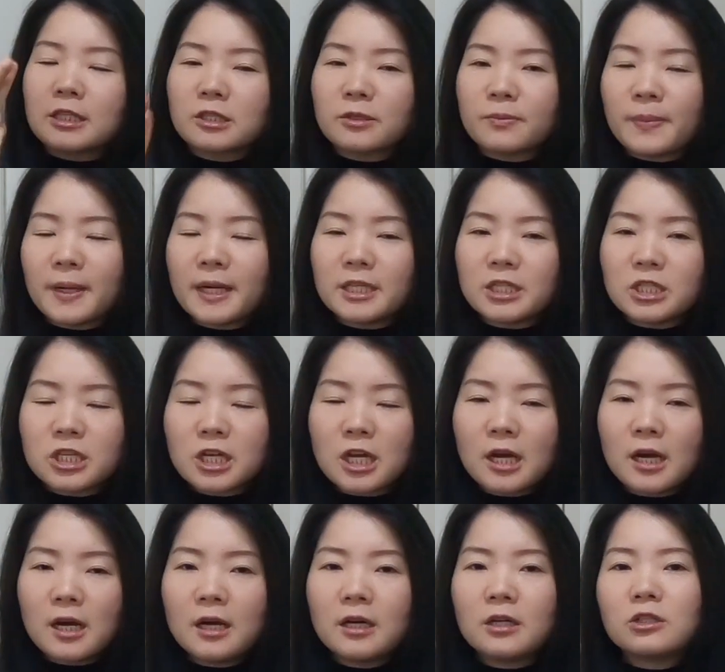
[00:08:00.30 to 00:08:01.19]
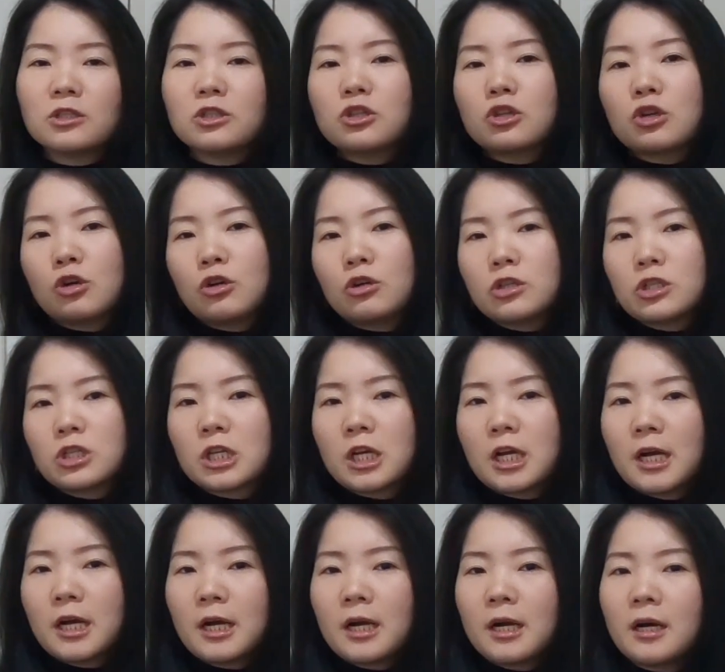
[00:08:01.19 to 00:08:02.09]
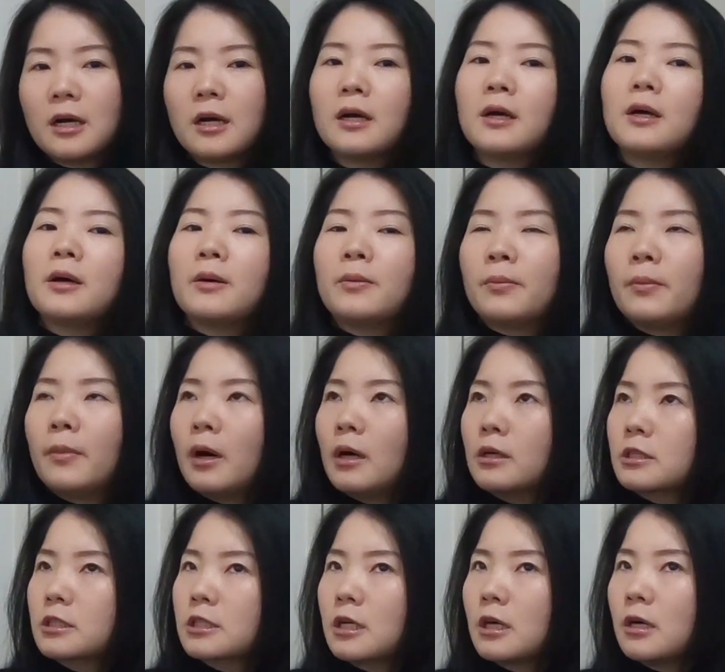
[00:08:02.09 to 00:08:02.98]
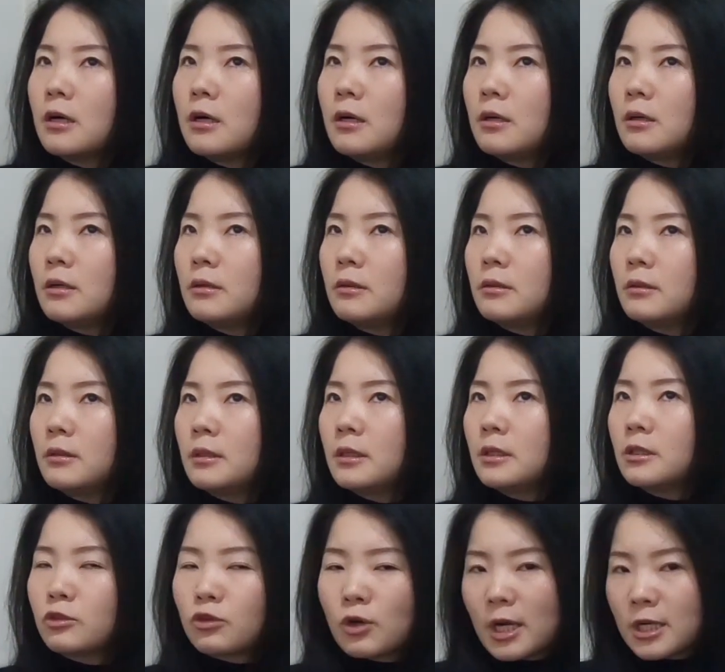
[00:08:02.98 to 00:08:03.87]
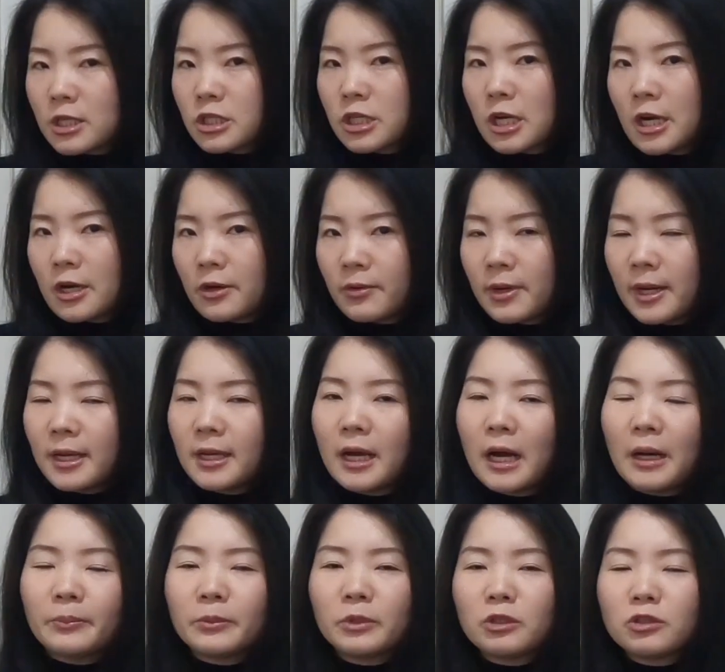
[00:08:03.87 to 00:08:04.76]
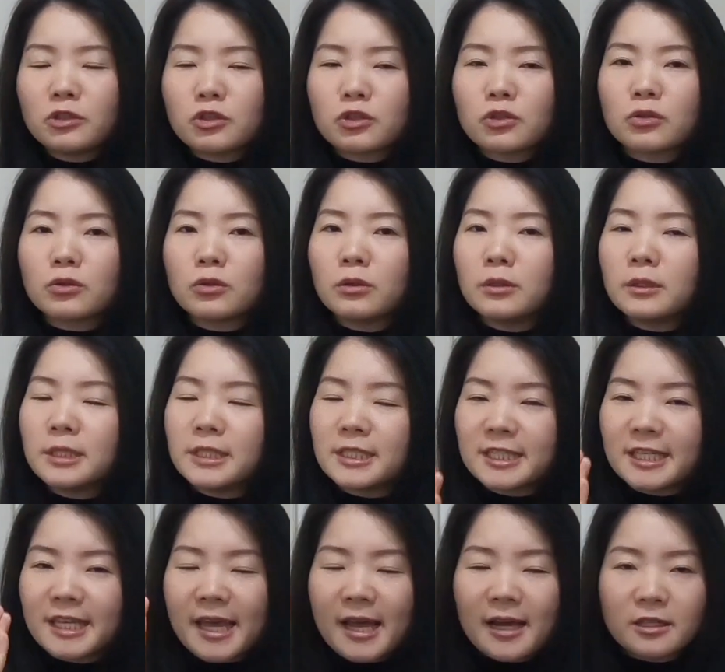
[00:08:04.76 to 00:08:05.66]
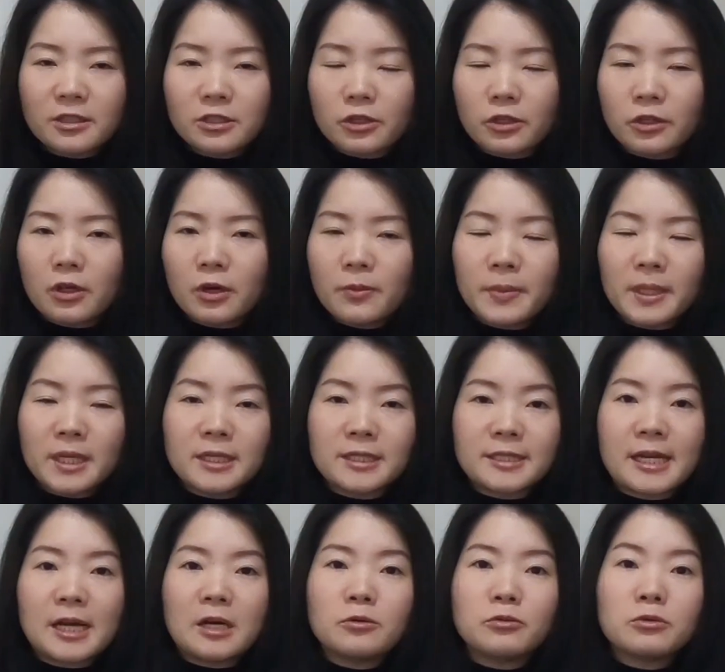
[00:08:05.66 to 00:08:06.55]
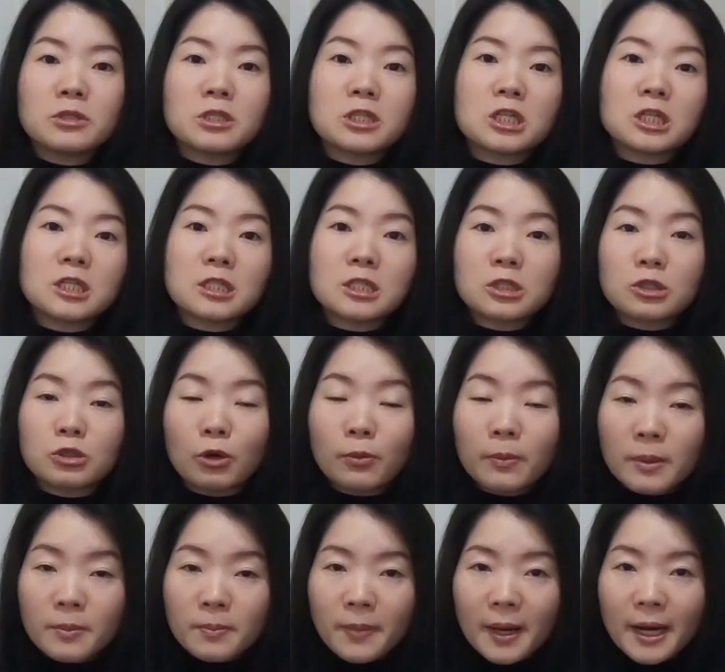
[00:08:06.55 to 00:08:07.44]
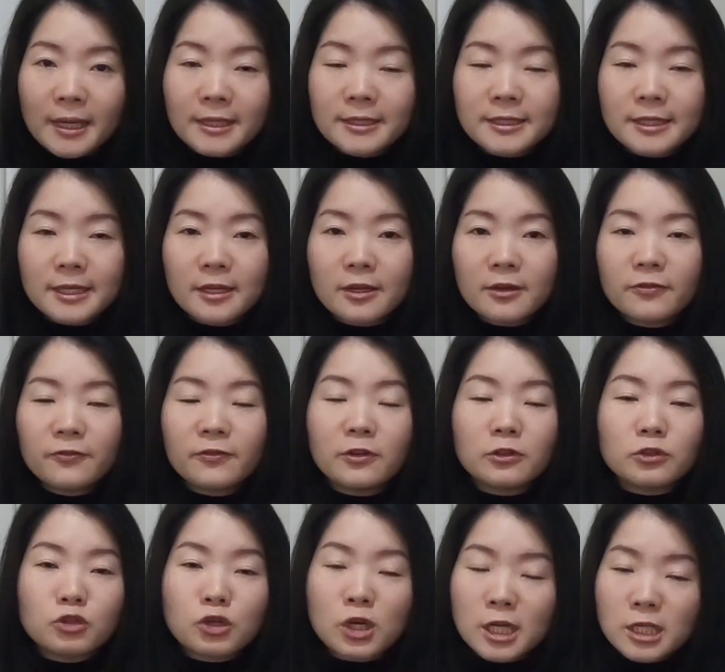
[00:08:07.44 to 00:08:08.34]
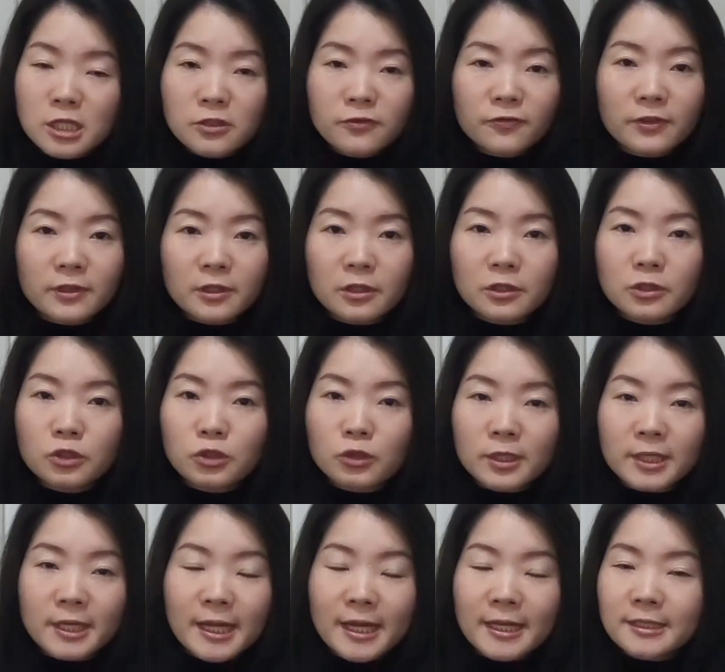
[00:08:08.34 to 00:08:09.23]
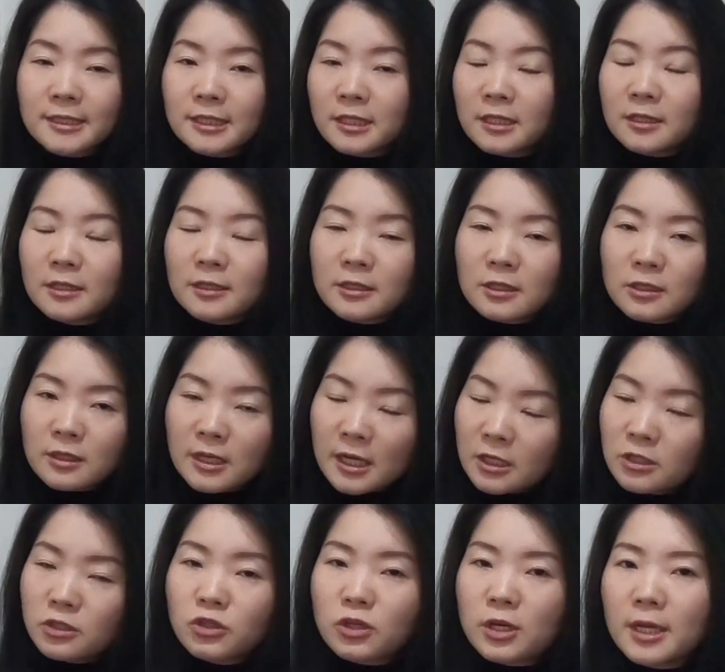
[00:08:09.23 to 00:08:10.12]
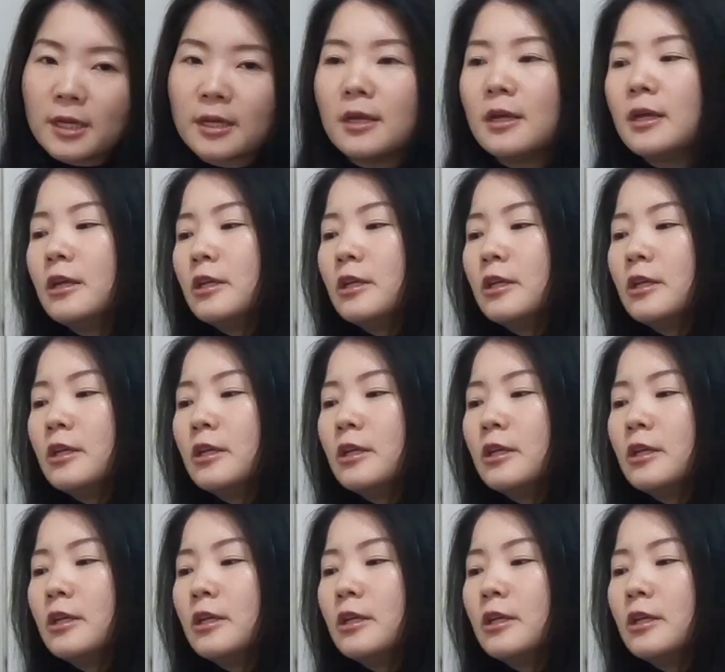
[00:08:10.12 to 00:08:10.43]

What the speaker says: Azerbaijan, Georgia, Moscow, Russia, right? I'm not sure it counts or not because I was just stopping by there for transfer to another country.